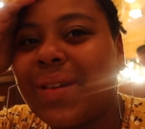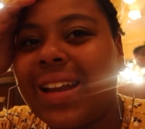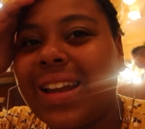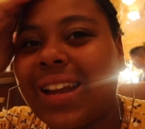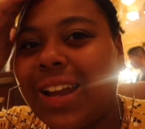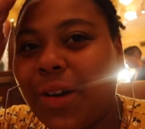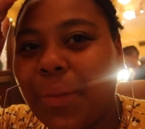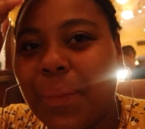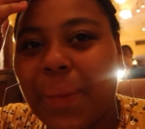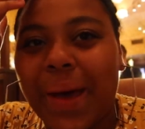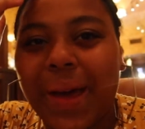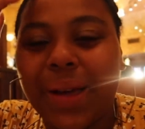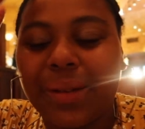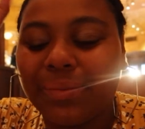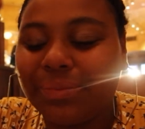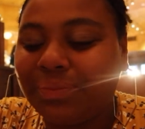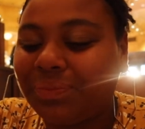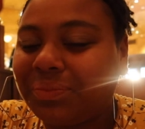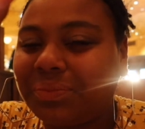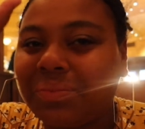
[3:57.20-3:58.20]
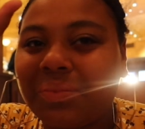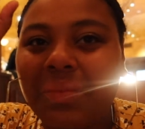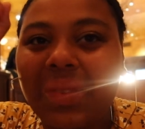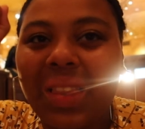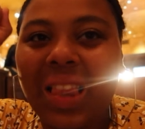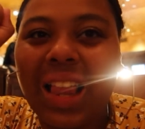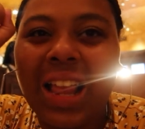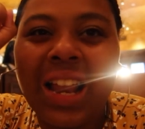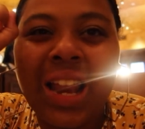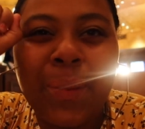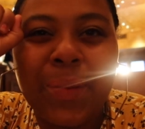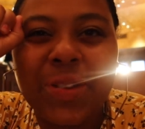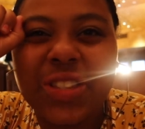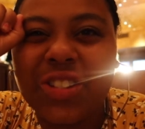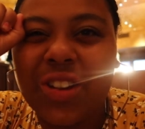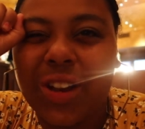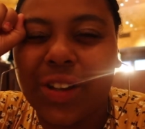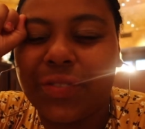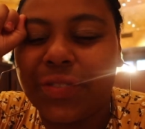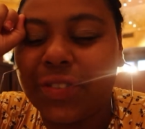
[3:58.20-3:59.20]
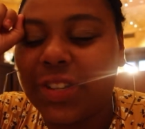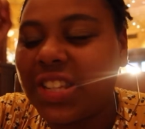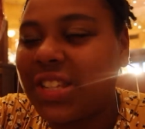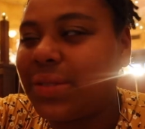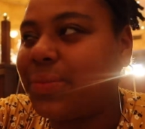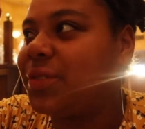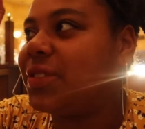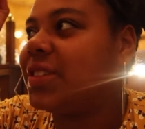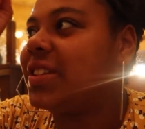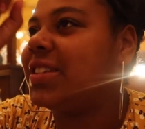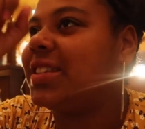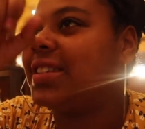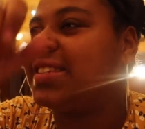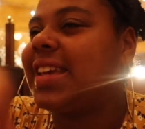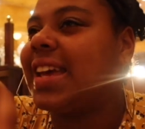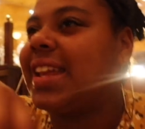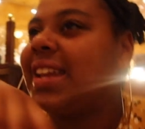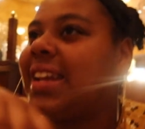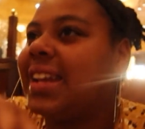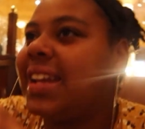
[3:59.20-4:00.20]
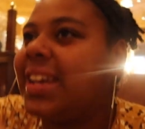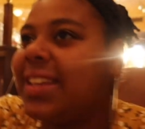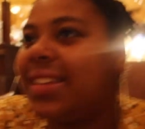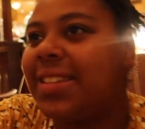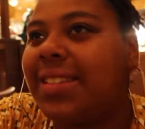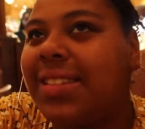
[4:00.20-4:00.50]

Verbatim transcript: been a little bit a little bit stressful this morning to say the least.